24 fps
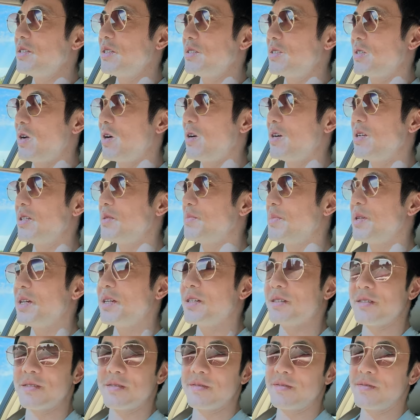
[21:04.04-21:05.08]
as hard as me.
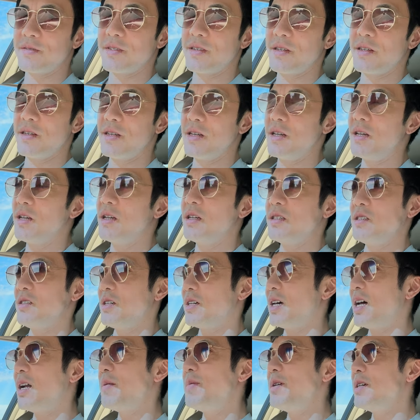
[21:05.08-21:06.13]
You
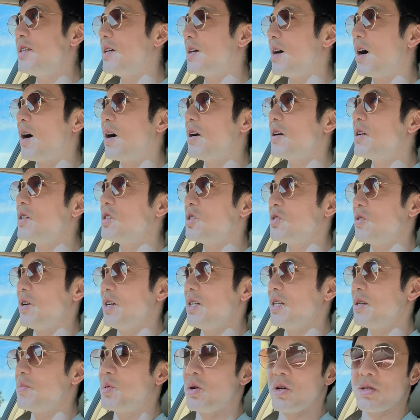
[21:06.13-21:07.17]
got to be the hardest
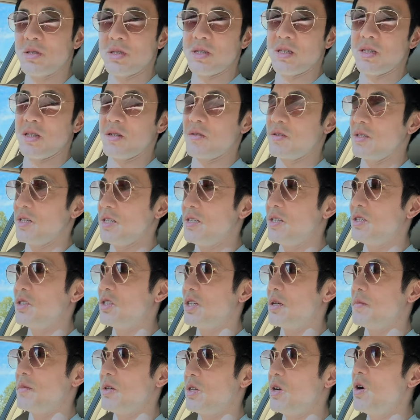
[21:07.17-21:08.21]
training person in the, in the
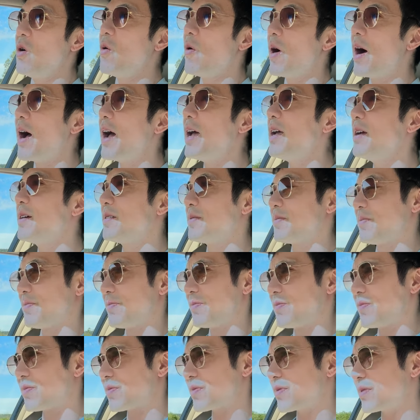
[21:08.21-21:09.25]
gym. You know why?
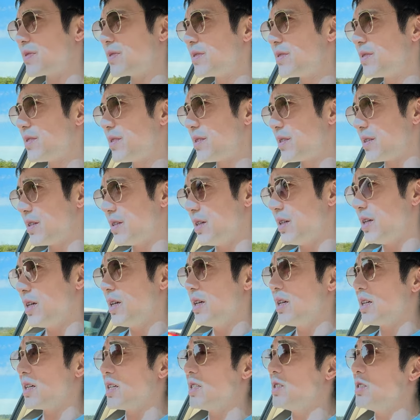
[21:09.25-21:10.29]

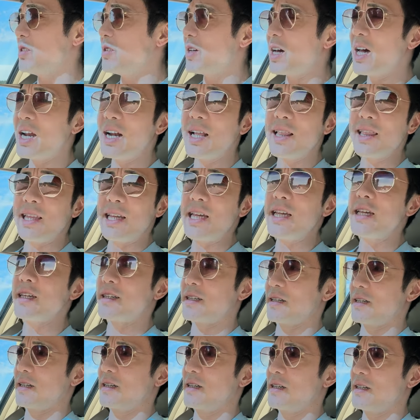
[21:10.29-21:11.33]
Because you got to
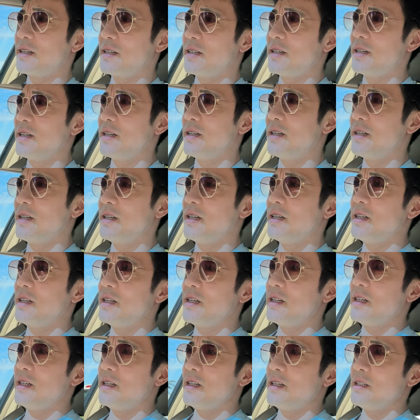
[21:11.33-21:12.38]
lead.
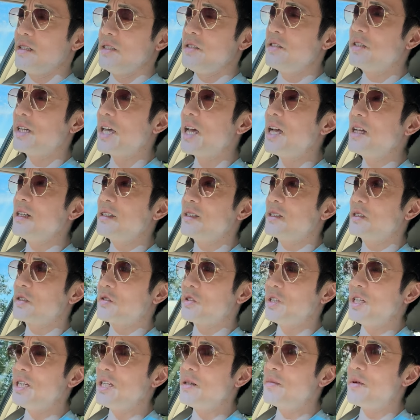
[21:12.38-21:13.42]
You can't
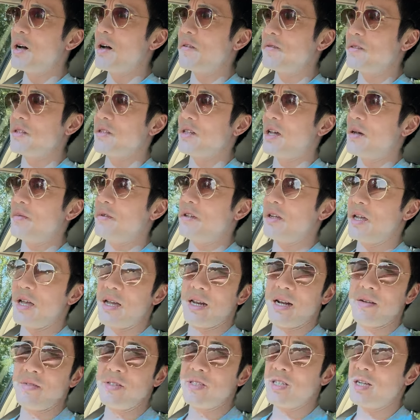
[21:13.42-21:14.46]
scream off the top of your head
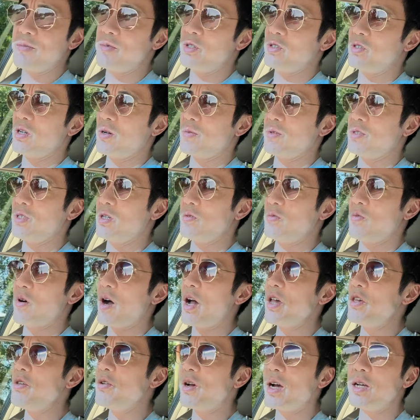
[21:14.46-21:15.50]
every time you show up at the gym. Why
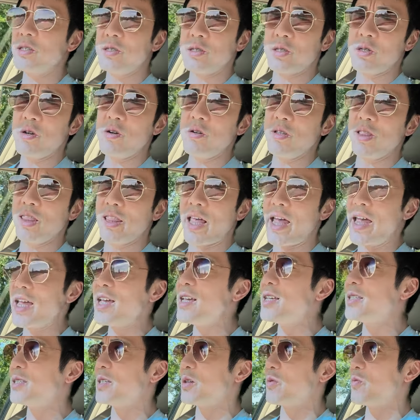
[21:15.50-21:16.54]
are you guys so
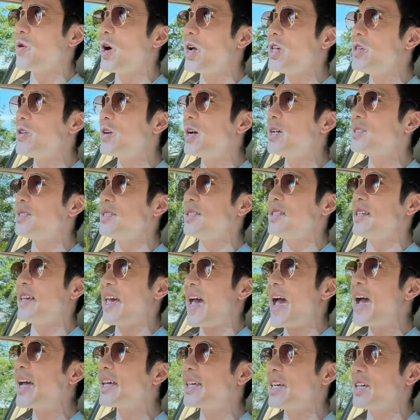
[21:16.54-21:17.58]
lazy? Why are you guys
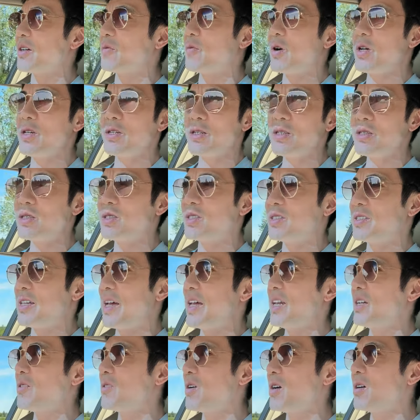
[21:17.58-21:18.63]
yakking? Why are you guys
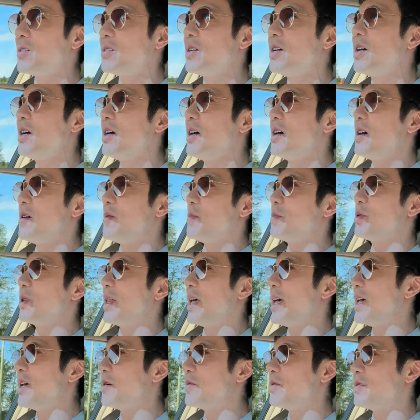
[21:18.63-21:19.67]
standing around
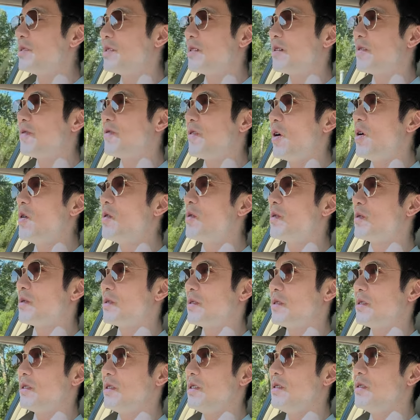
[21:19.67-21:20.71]
playing with your
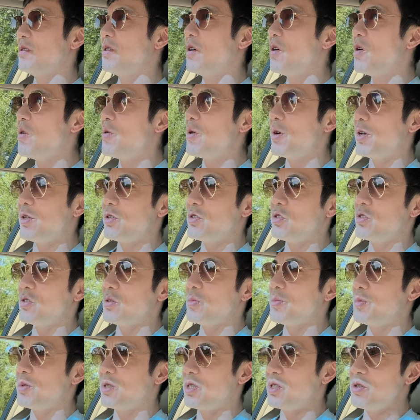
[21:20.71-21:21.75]
phones? You know what you
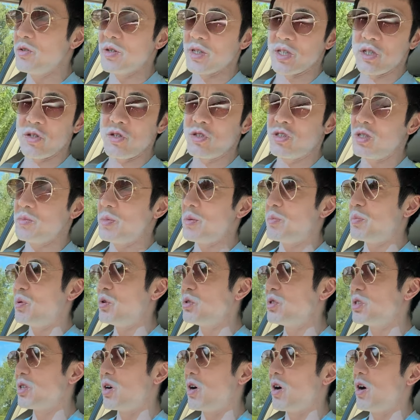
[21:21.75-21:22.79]
should be doing. You should be
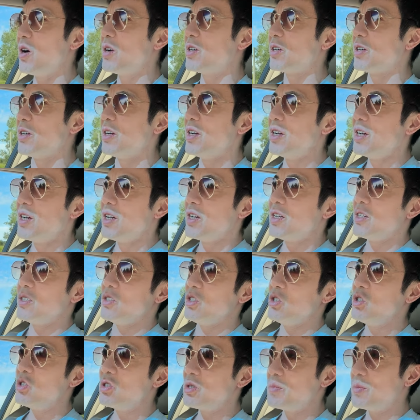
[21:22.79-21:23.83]
pushing harder.
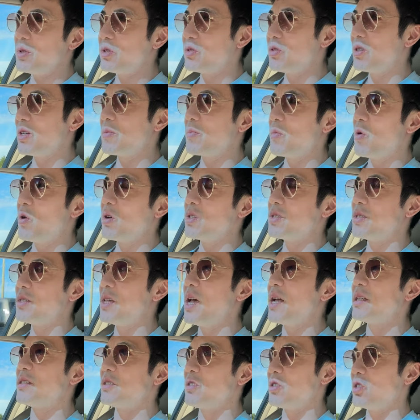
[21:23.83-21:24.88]
You should be doing more
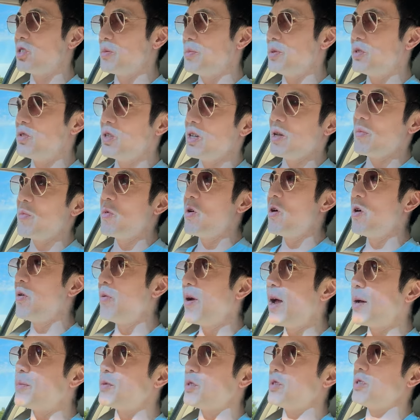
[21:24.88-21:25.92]
sets. You should be doing more
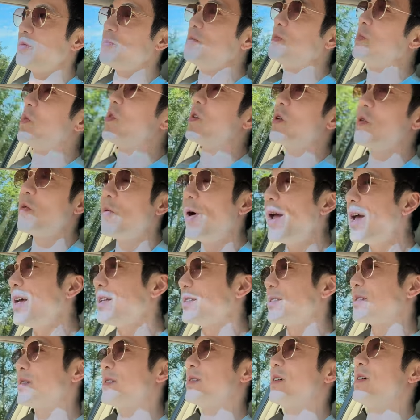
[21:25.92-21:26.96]
reps, more
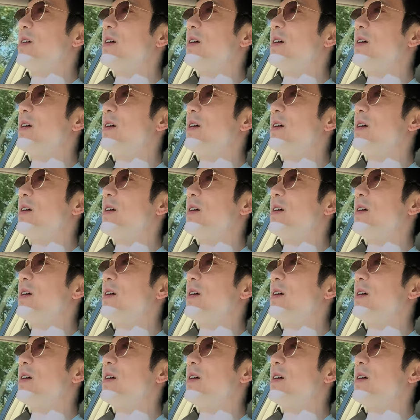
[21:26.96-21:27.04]
weights,